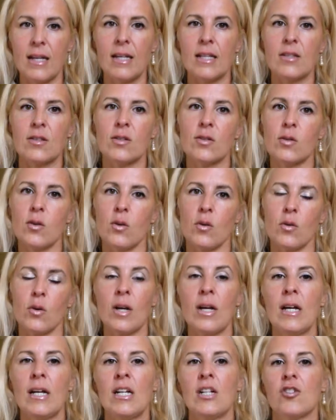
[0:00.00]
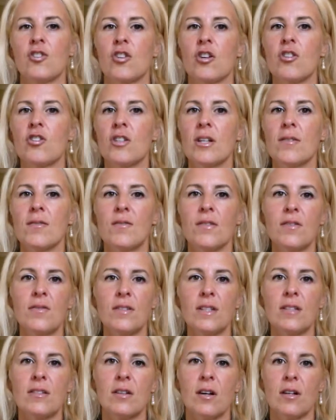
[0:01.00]
So, charging
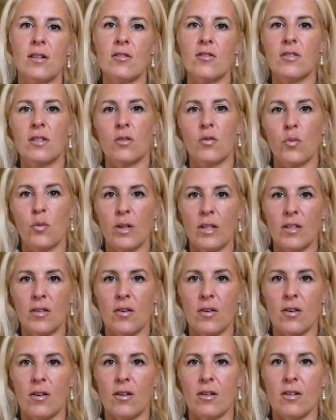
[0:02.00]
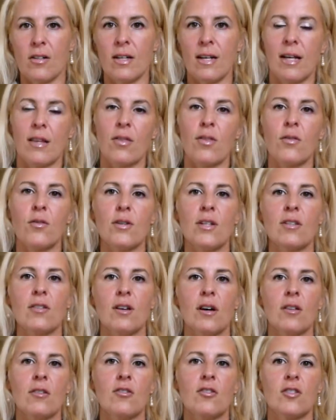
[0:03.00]
$50 on one card and
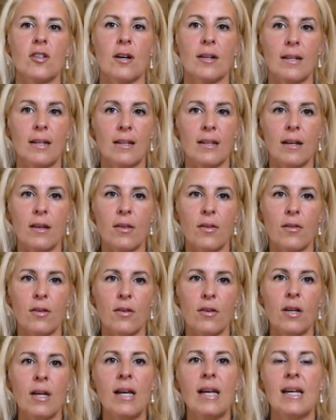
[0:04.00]
$30 on another,